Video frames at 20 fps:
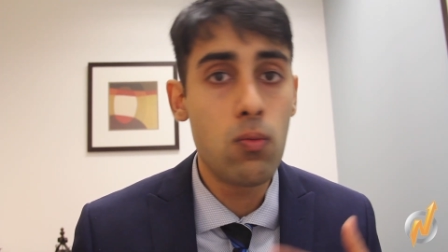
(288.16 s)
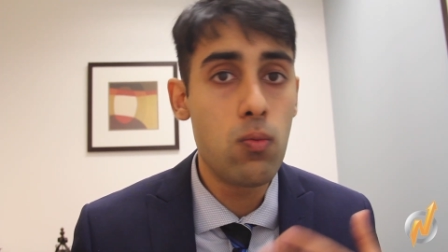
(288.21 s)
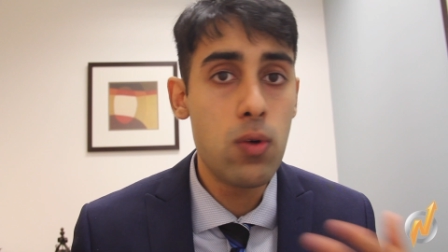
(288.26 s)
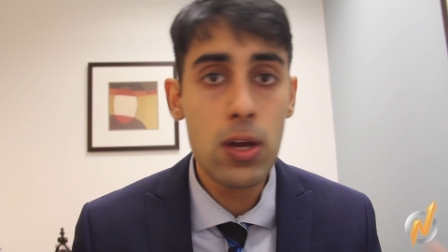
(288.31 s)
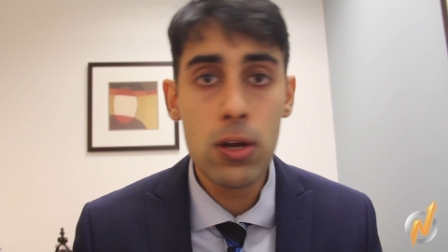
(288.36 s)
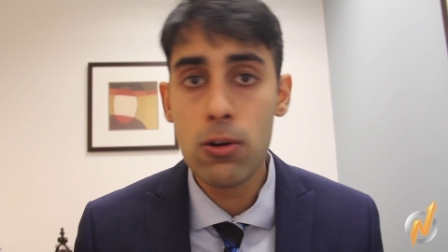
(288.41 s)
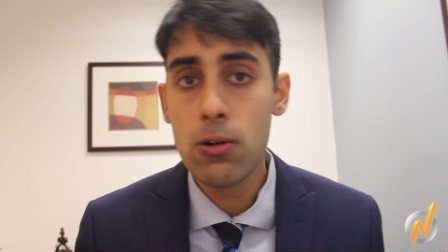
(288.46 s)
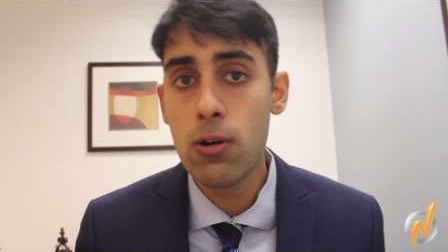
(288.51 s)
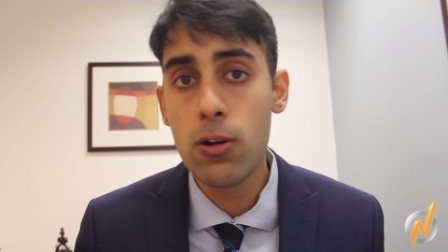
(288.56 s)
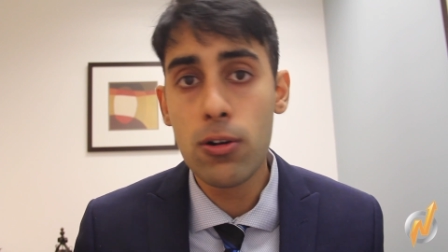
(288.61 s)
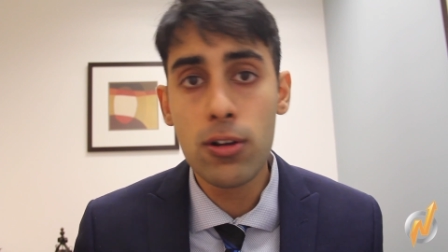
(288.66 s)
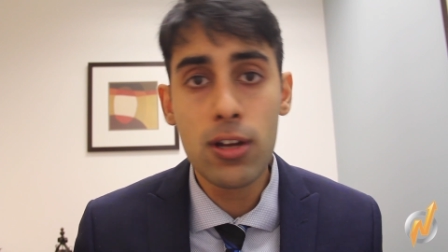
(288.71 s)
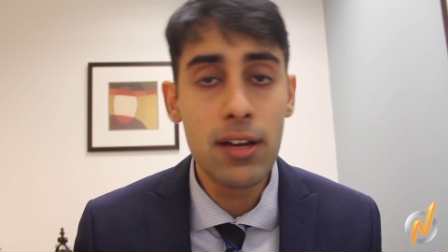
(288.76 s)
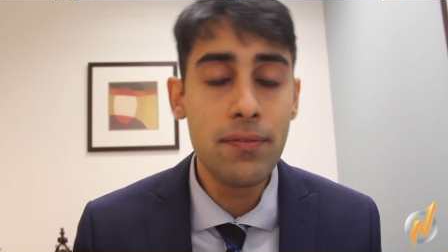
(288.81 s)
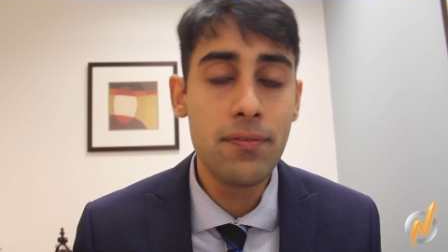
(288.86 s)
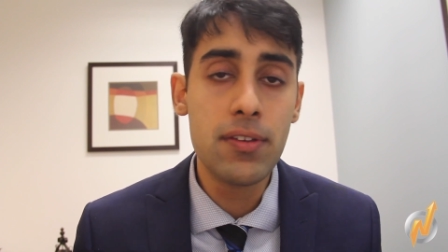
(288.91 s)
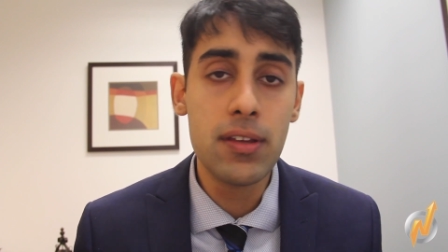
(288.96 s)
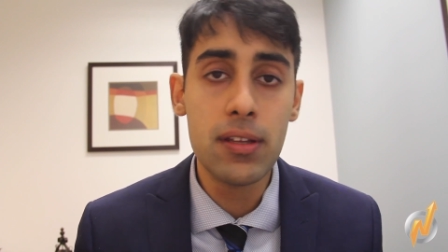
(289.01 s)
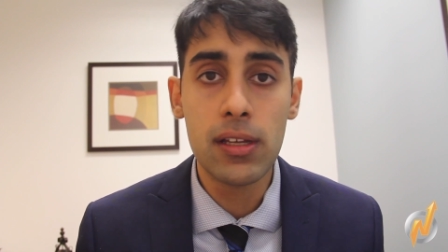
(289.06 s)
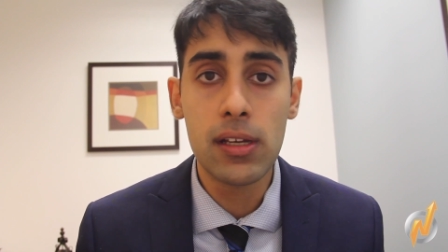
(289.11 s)
where are our
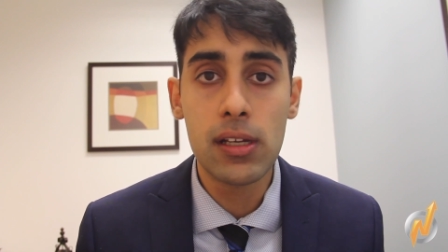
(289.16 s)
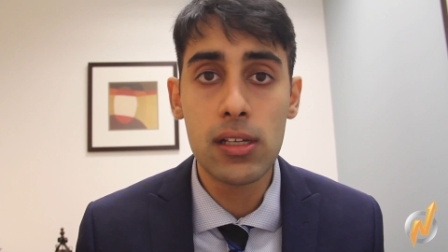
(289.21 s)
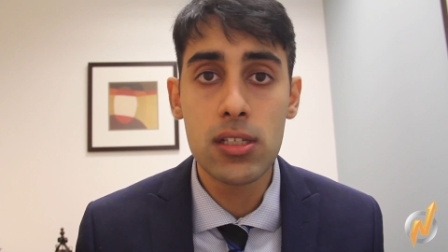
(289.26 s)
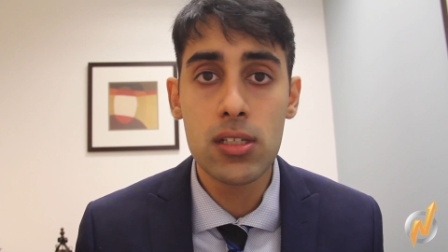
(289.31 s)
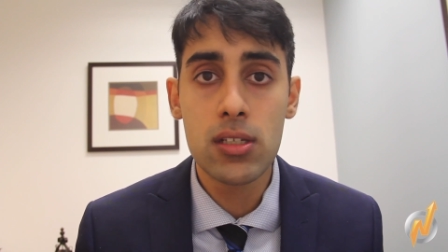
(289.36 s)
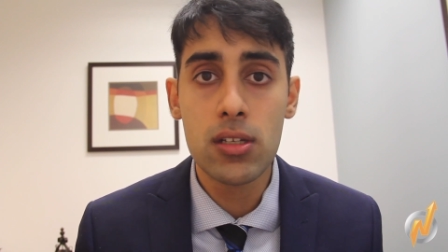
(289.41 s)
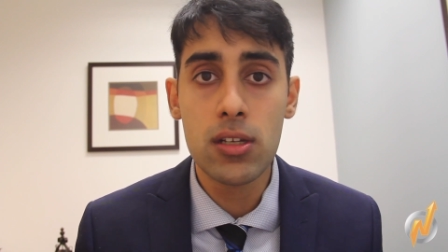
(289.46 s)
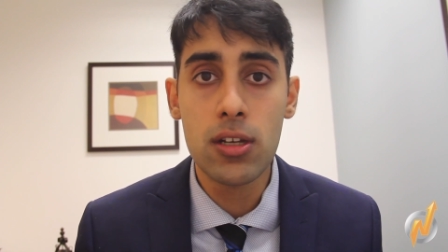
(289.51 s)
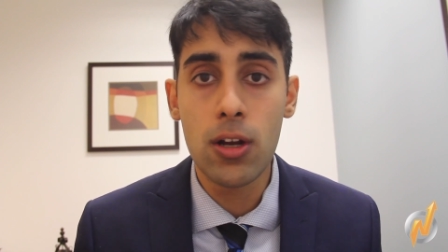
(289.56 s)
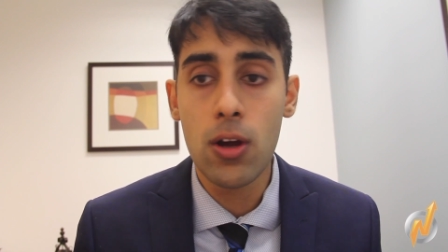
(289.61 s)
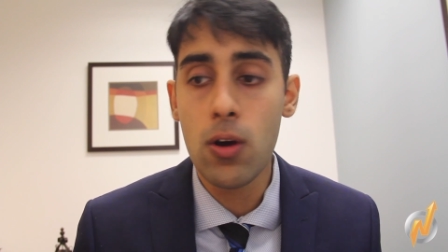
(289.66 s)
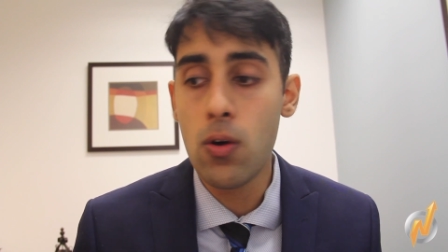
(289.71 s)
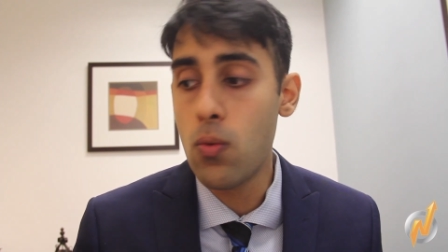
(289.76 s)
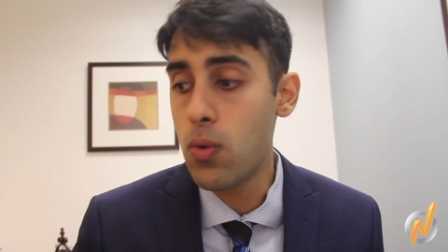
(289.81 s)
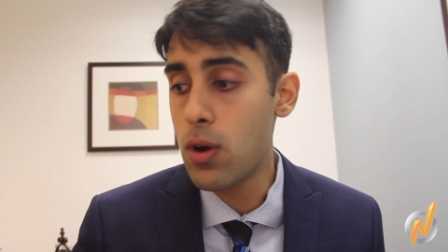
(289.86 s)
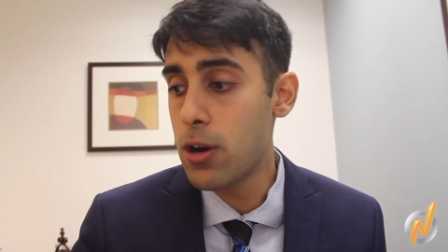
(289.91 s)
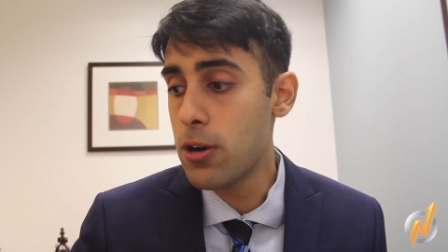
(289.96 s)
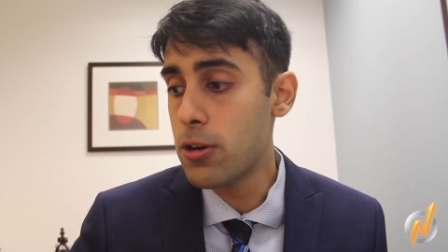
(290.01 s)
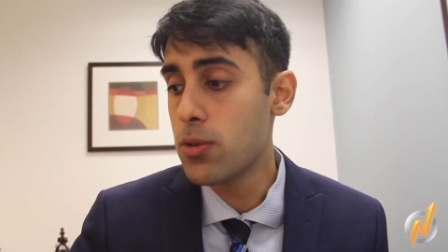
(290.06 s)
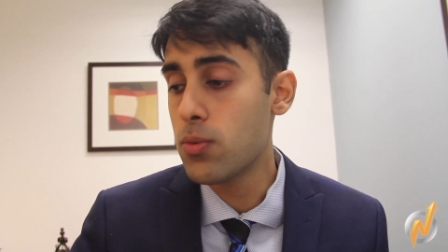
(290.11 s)
gut feelings? You know,
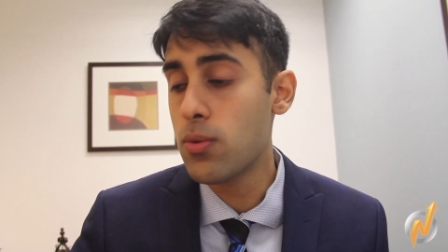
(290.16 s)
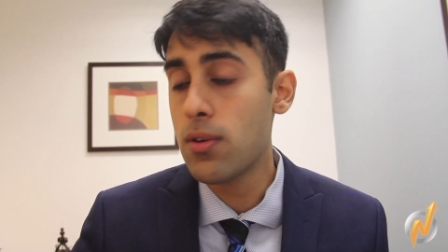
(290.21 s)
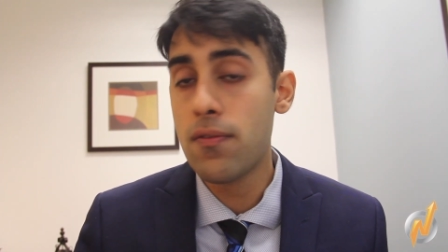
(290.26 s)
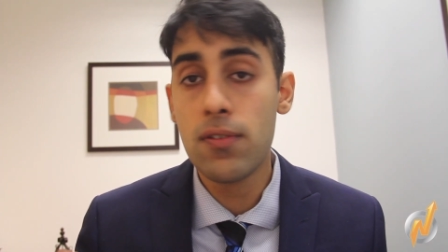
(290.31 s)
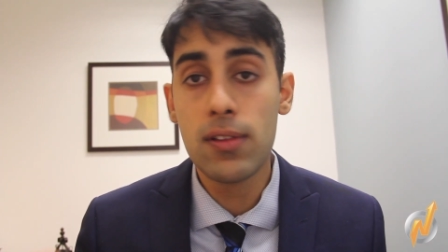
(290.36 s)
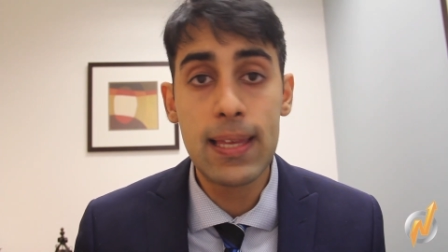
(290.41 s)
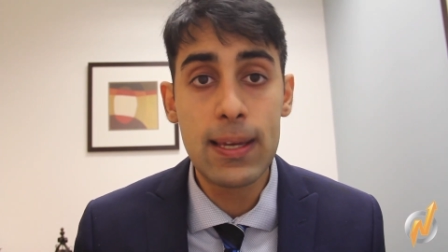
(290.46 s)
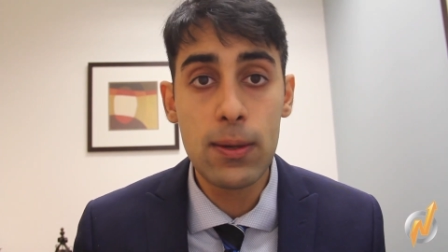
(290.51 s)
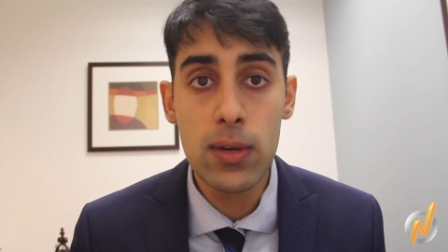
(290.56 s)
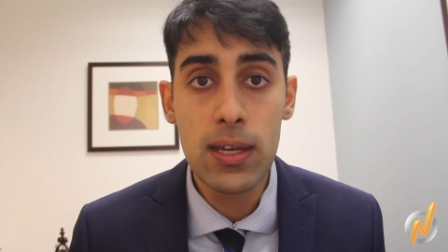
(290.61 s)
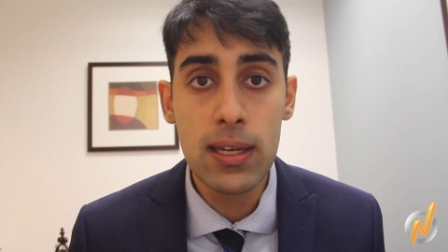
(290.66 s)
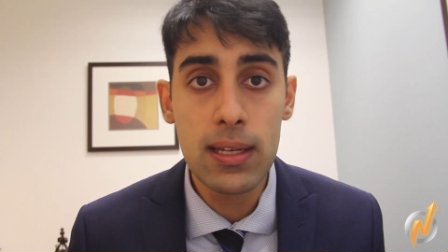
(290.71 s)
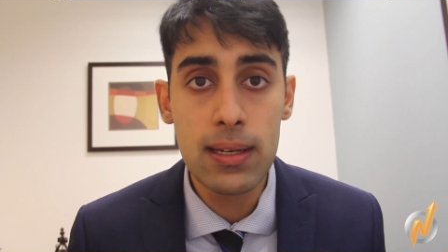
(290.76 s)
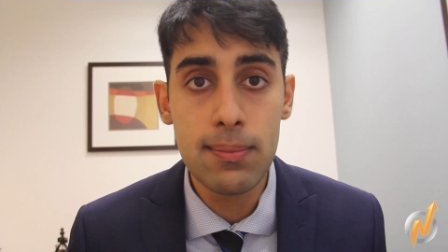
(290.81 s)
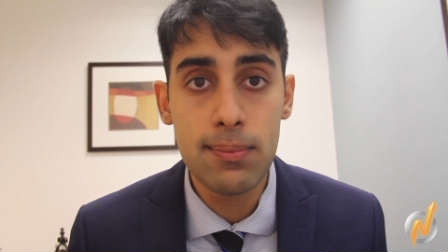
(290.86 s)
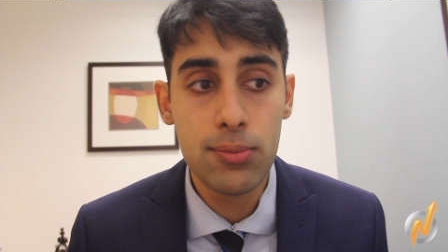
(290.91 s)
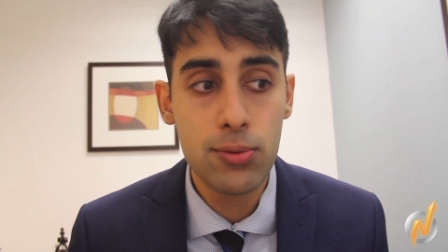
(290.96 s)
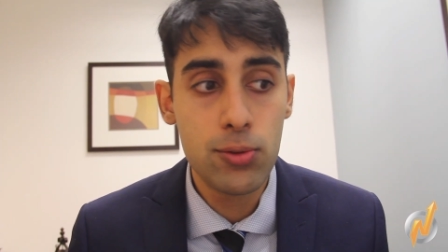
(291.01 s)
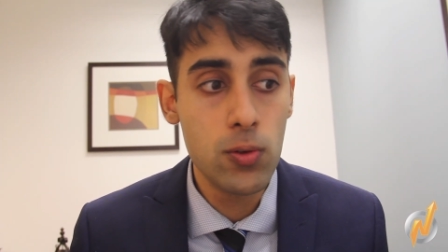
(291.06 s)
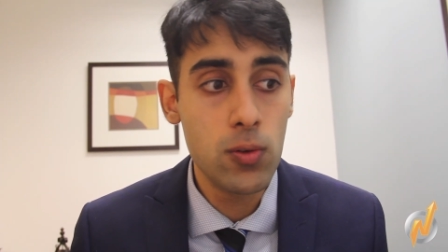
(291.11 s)
where do we feel like we can
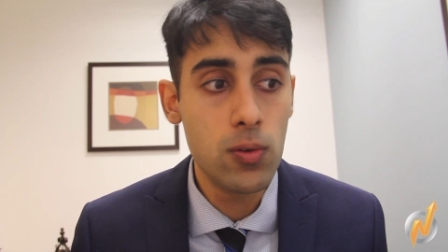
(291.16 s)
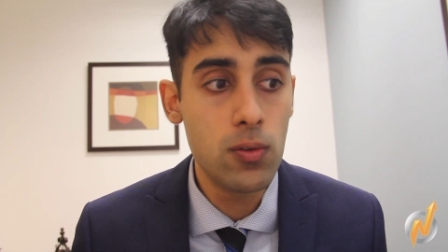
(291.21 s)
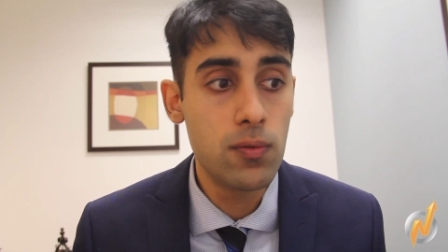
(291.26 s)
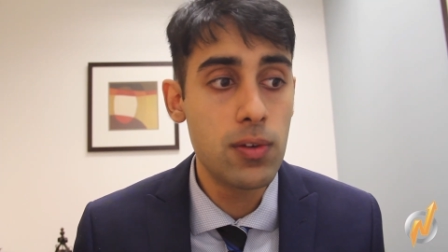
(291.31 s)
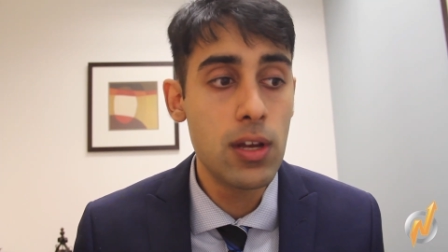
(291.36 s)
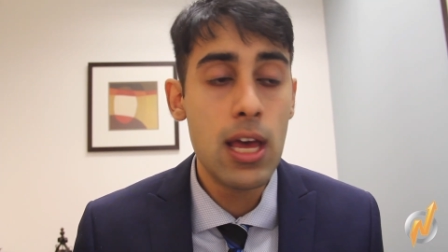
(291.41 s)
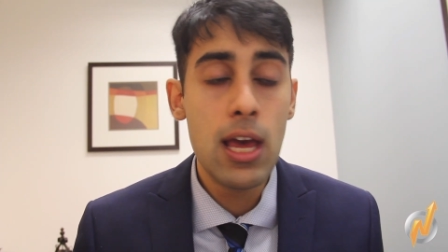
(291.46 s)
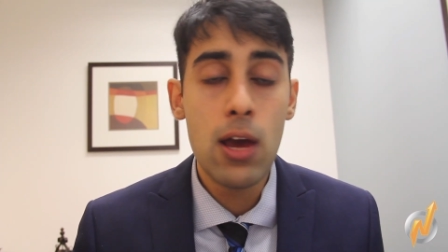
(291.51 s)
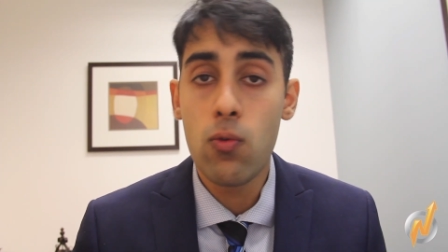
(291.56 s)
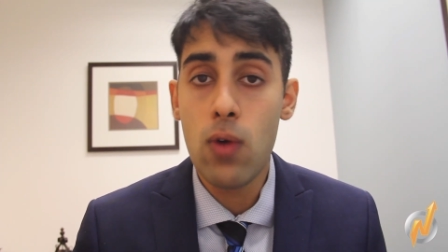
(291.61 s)
improve